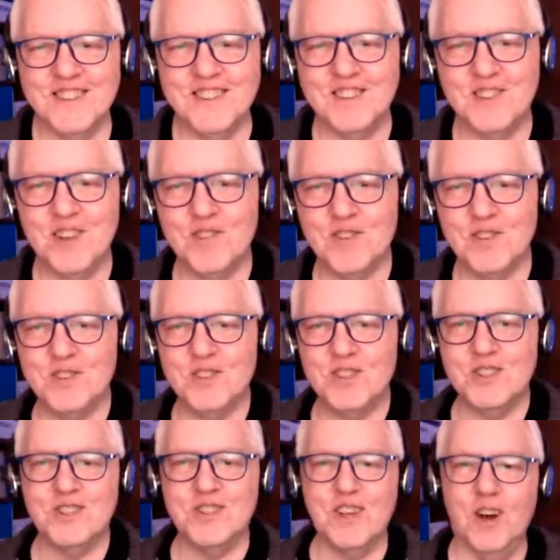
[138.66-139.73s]
San
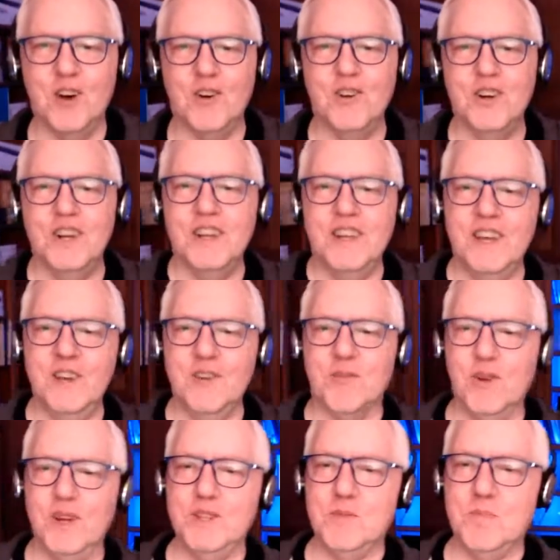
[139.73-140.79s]
Francisco. It
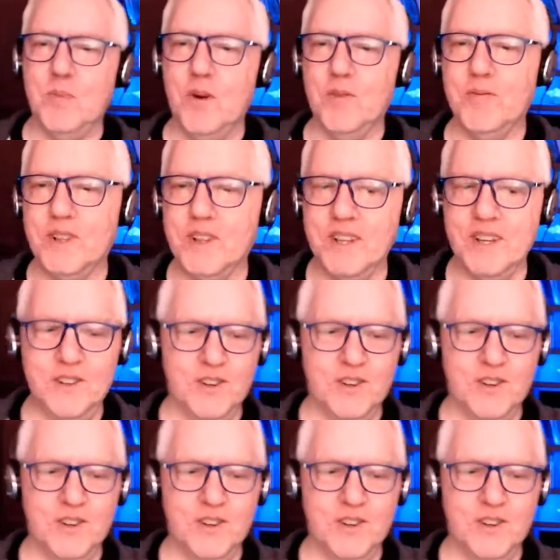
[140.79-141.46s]
reads perfectly.